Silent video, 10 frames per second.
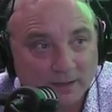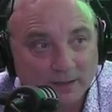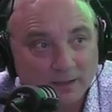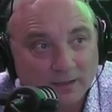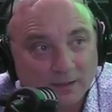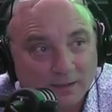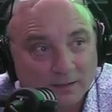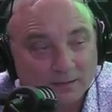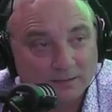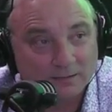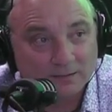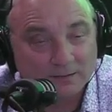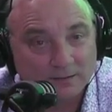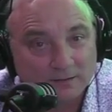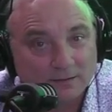
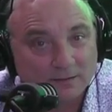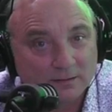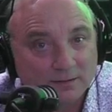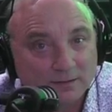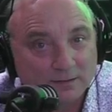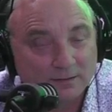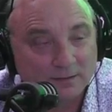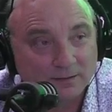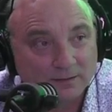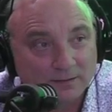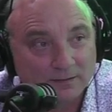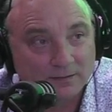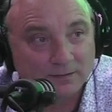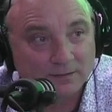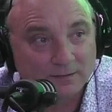
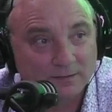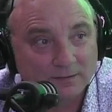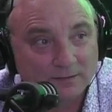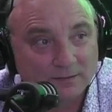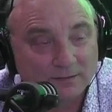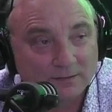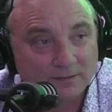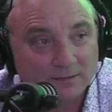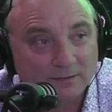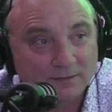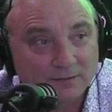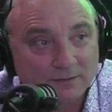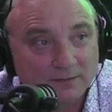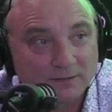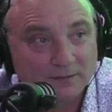
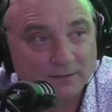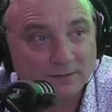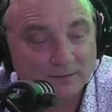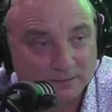[no speech]